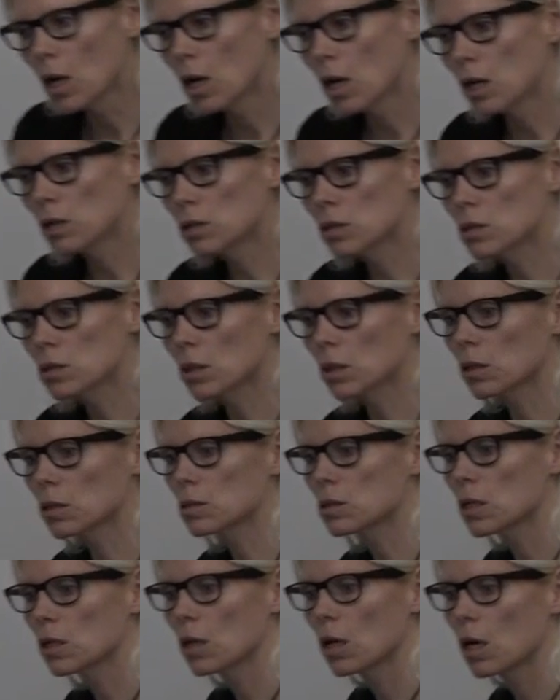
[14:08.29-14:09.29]
And the
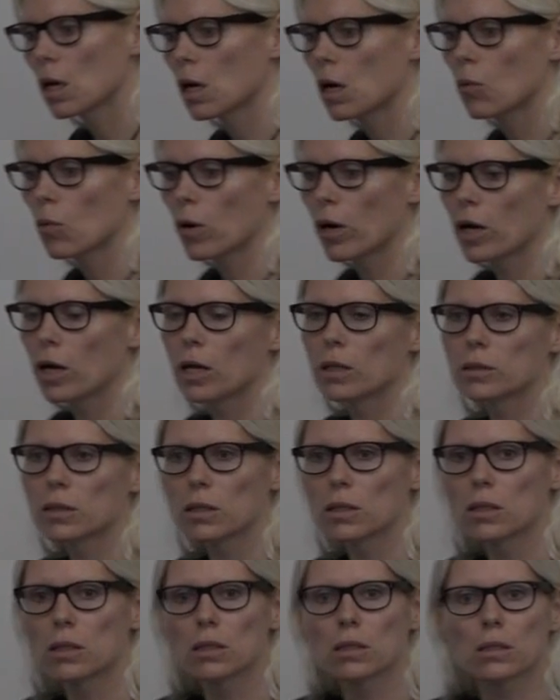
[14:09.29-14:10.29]
second one
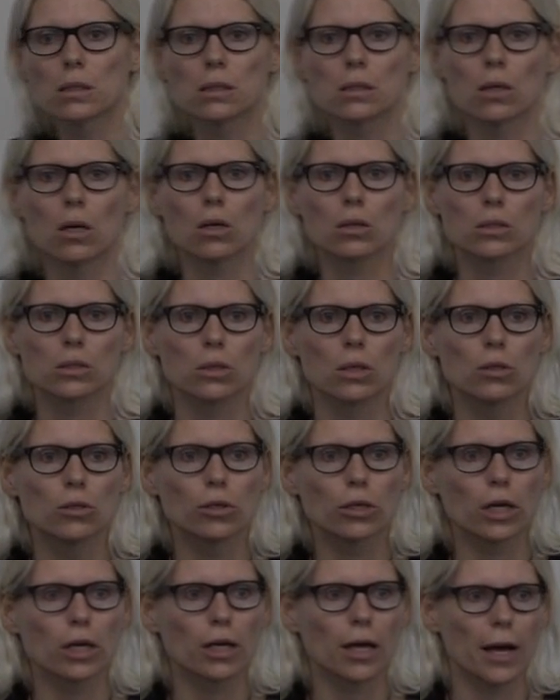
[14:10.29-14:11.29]
is also
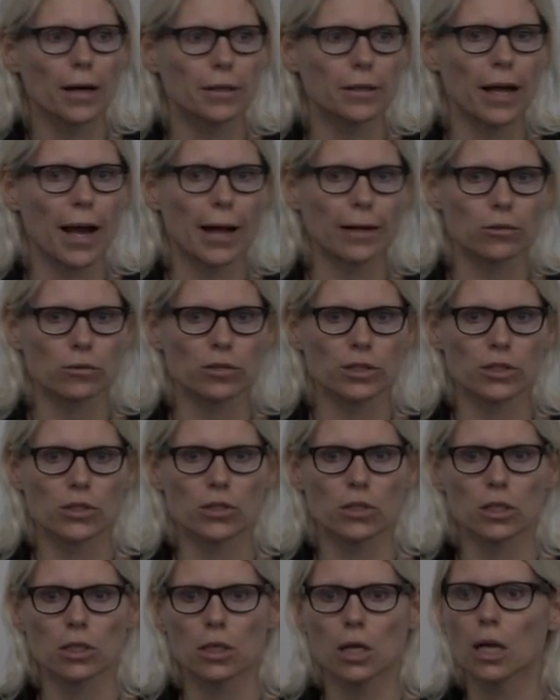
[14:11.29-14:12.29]
looking at
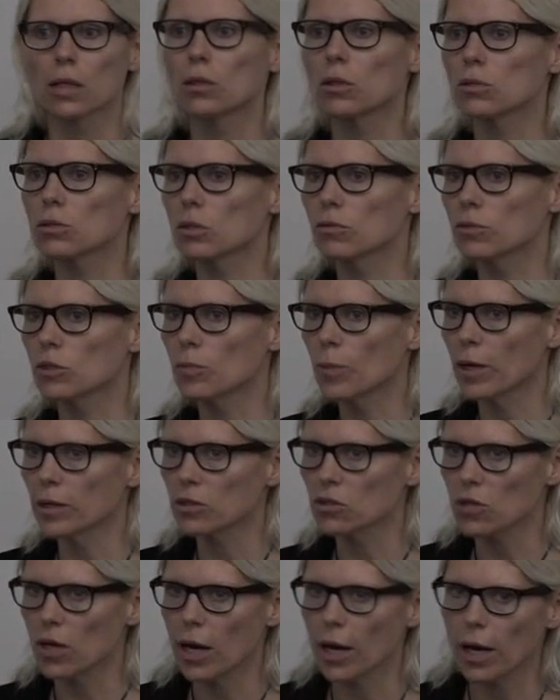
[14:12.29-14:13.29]
accuracy and also
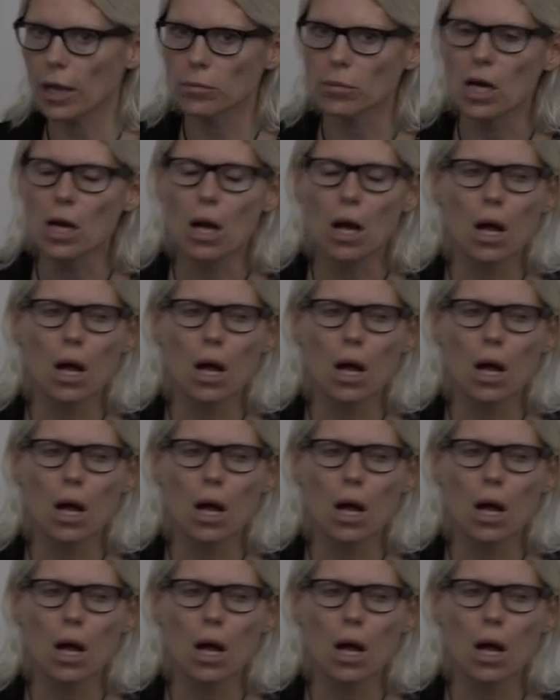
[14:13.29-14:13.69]
response time.